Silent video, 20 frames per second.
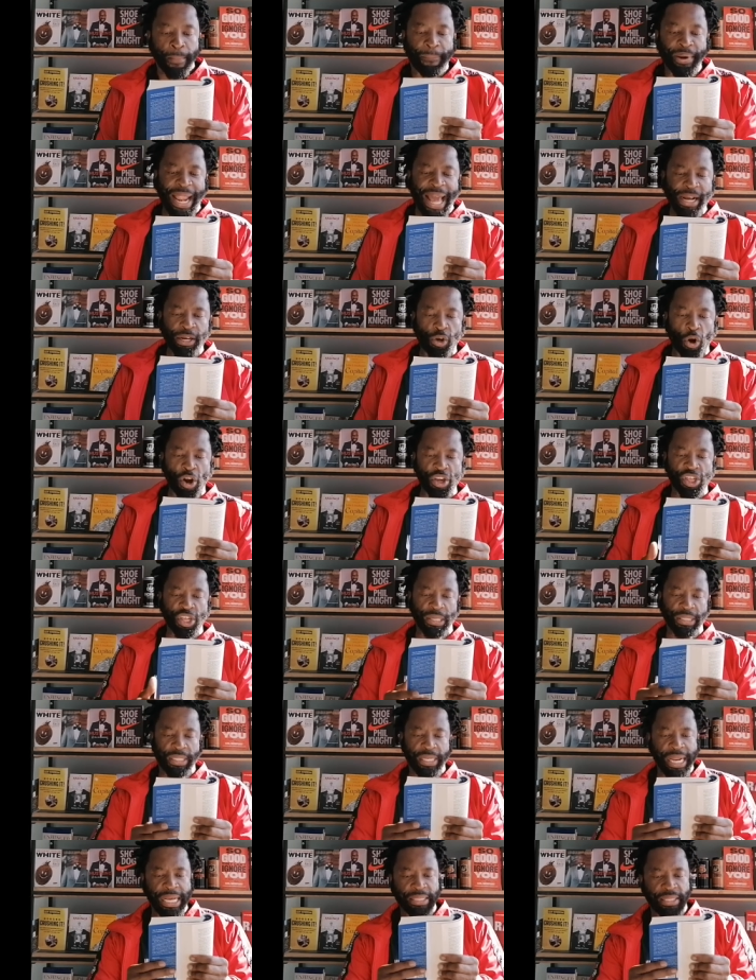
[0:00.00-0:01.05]
Black
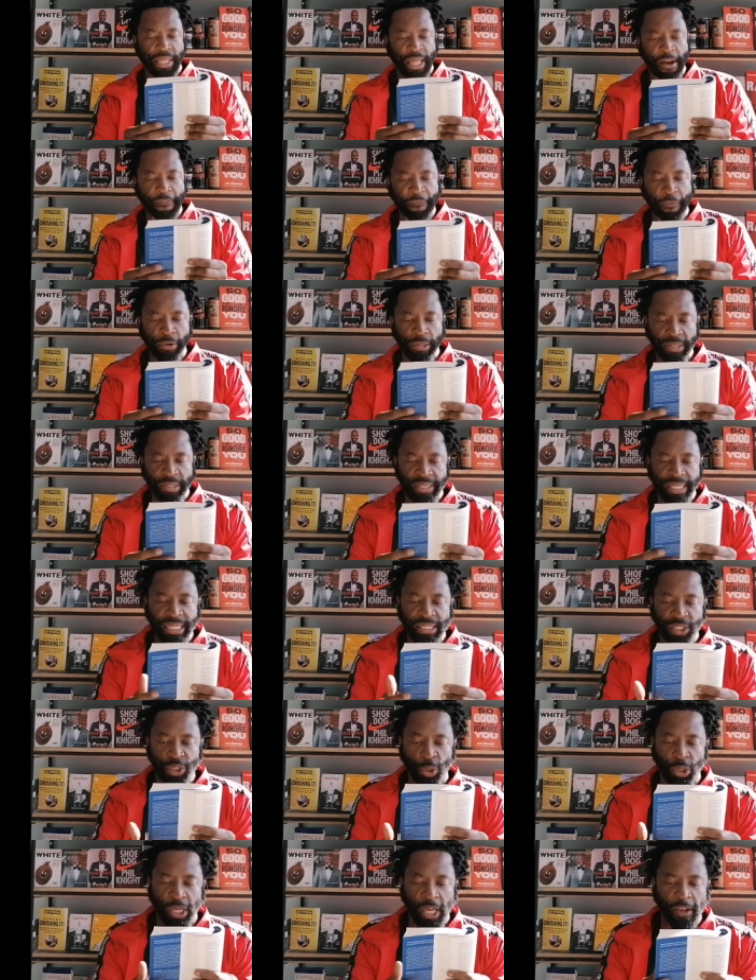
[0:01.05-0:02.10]
consciousness therefore seeks
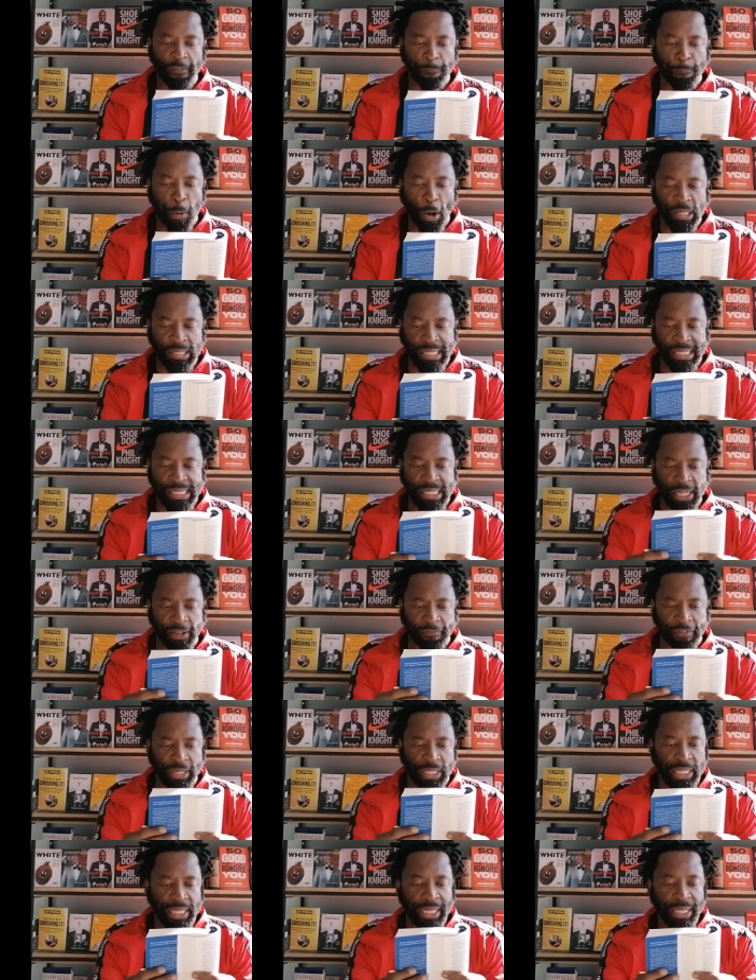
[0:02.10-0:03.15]
to give
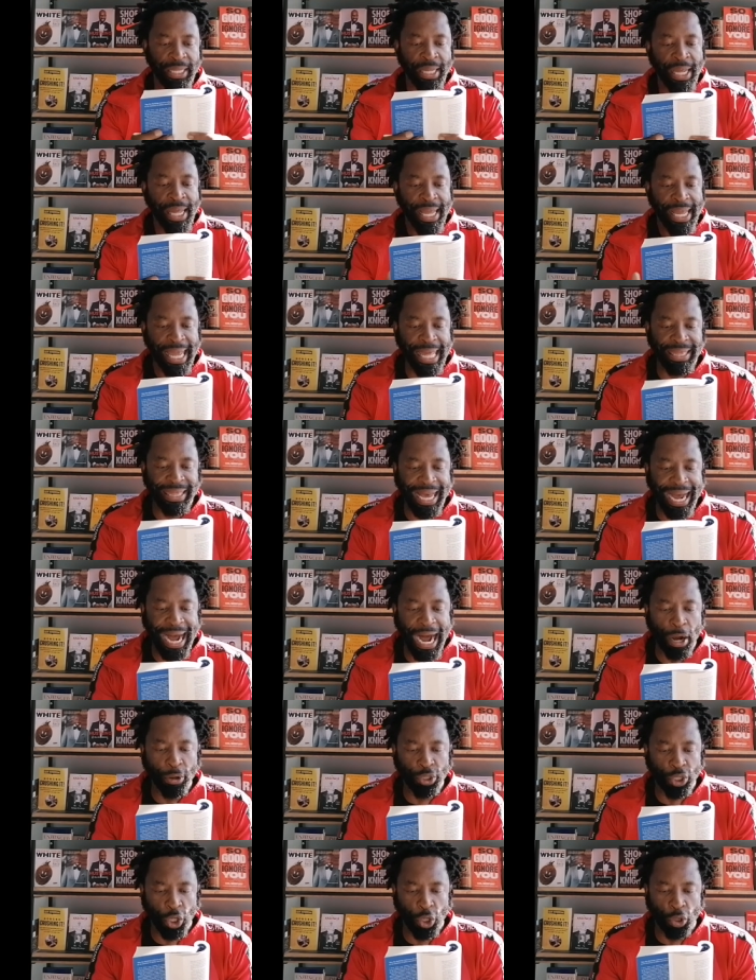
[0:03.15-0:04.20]
positivity in the
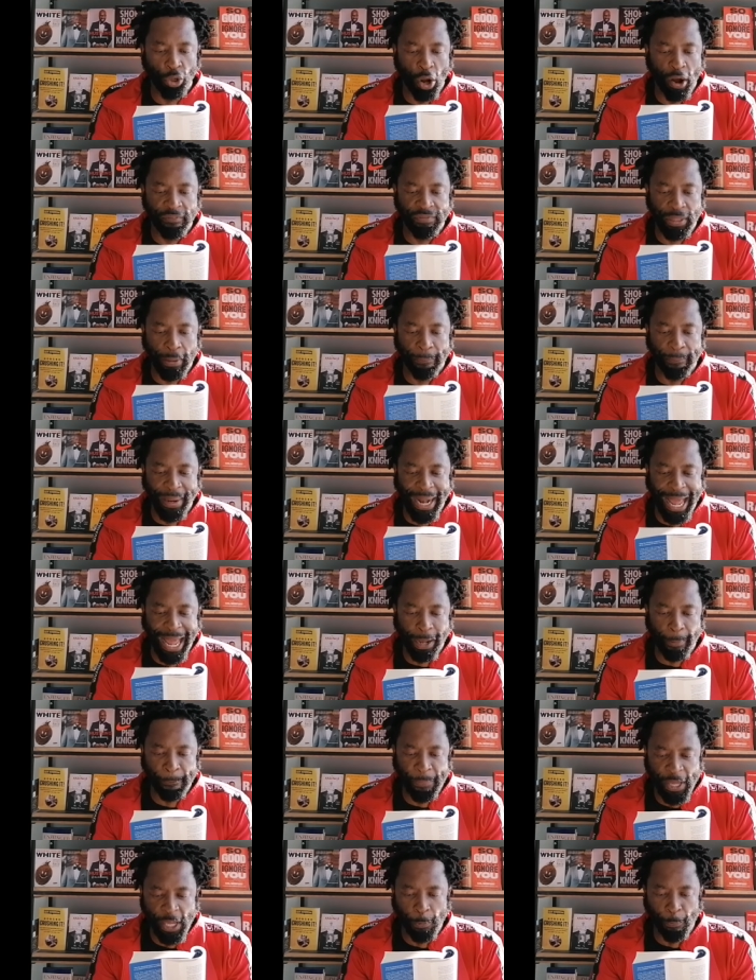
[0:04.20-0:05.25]
outlook of the black
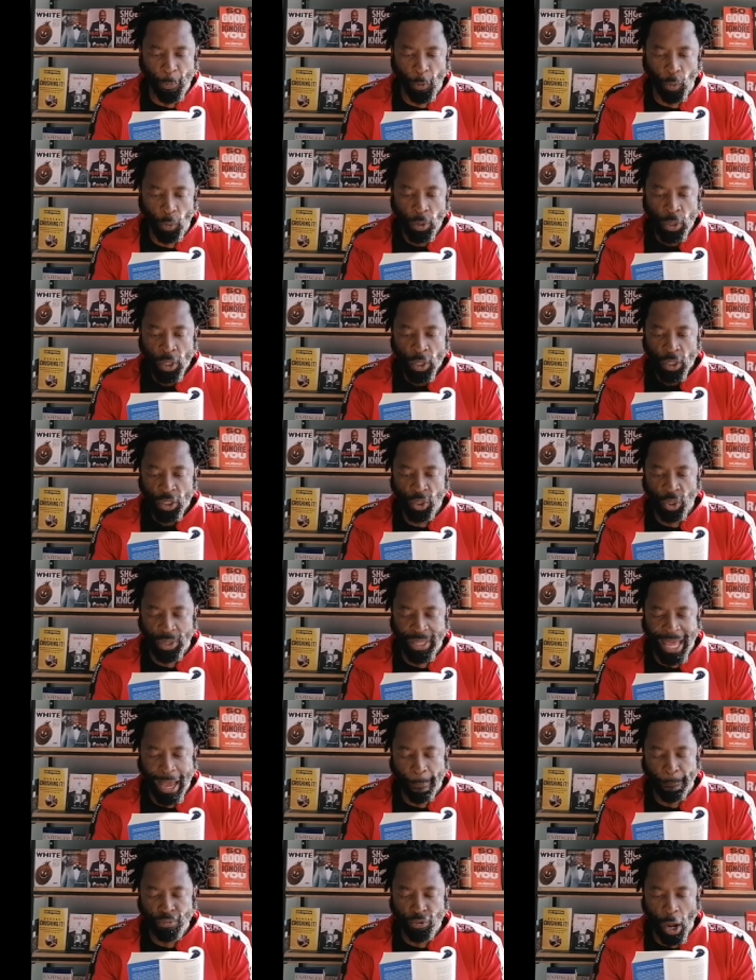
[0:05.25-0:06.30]
people to
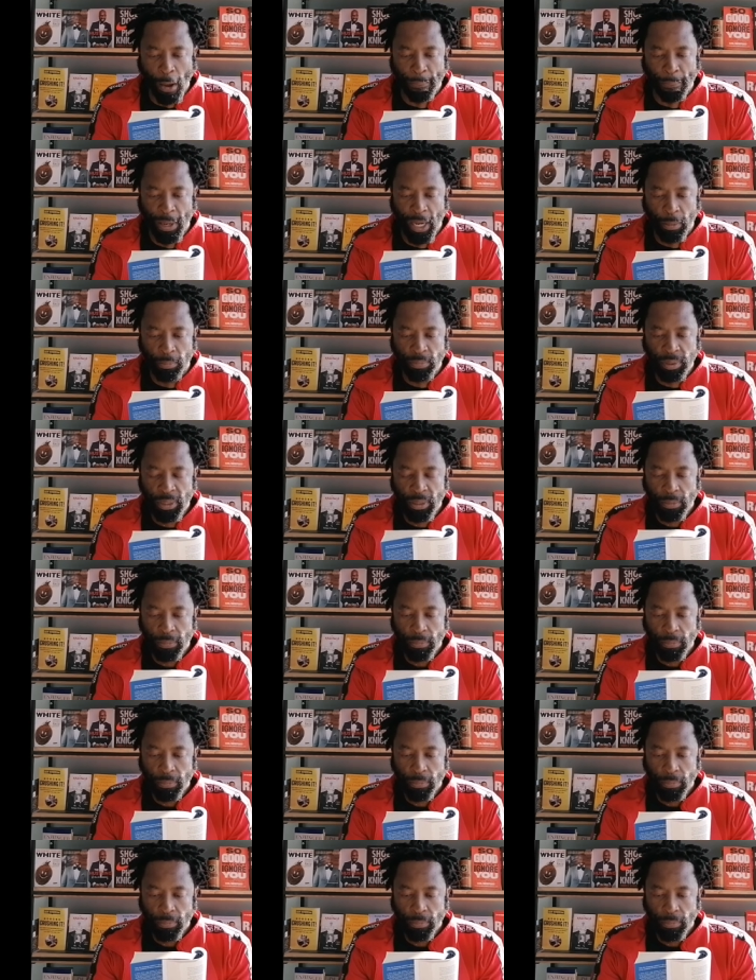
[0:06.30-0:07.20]
their problems.